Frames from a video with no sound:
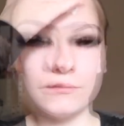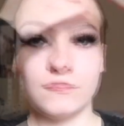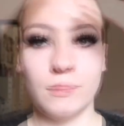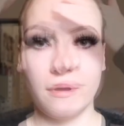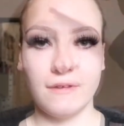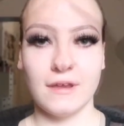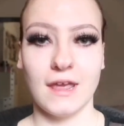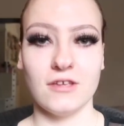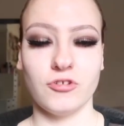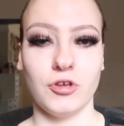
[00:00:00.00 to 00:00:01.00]
For my
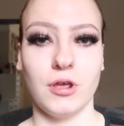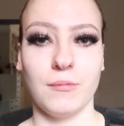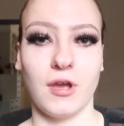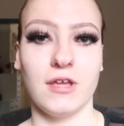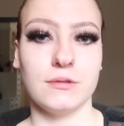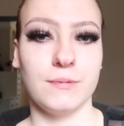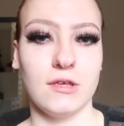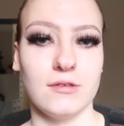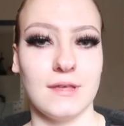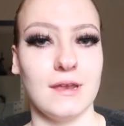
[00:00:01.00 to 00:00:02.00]
foundation, I'm going to be
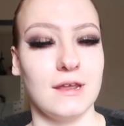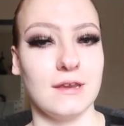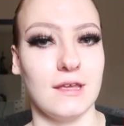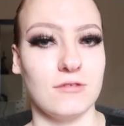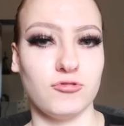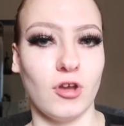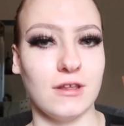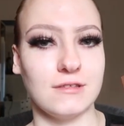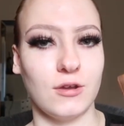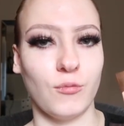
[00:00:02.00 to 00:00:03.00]
using this
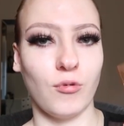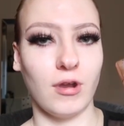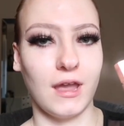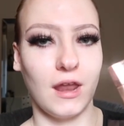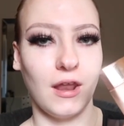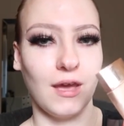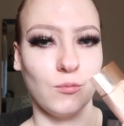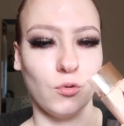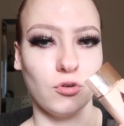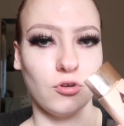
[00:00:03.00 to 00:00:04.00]
Charlotte Tilbury Light
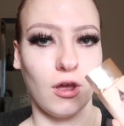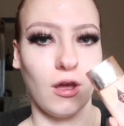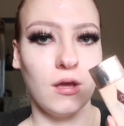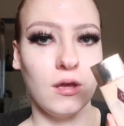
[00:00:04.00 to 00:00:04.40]
Wonder